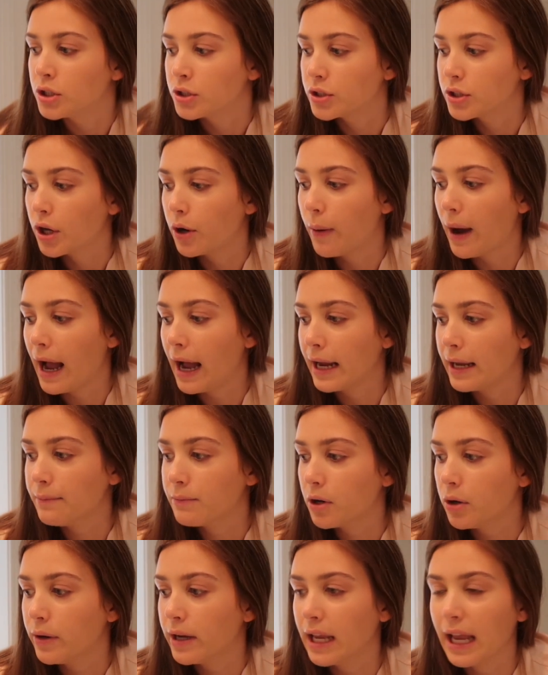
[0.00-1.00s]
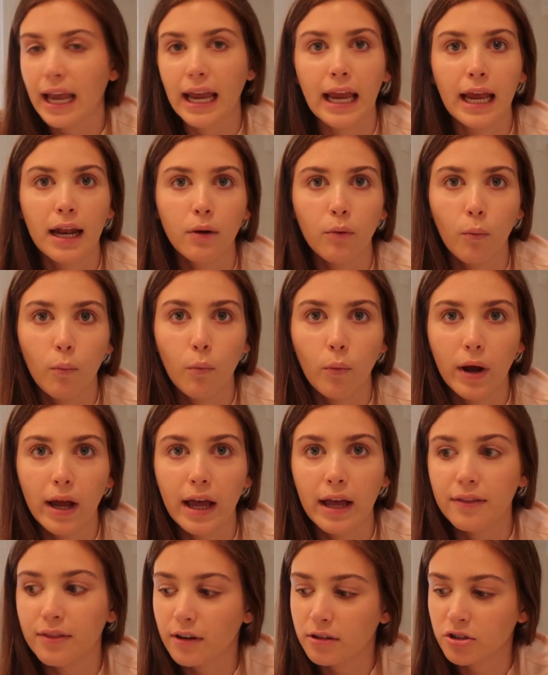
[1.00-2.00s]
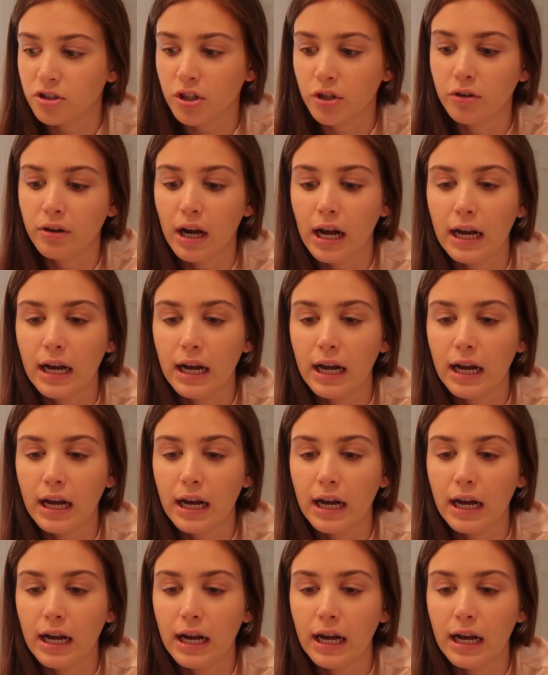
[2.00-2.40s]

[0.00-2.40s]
So I am going in with, I'll show you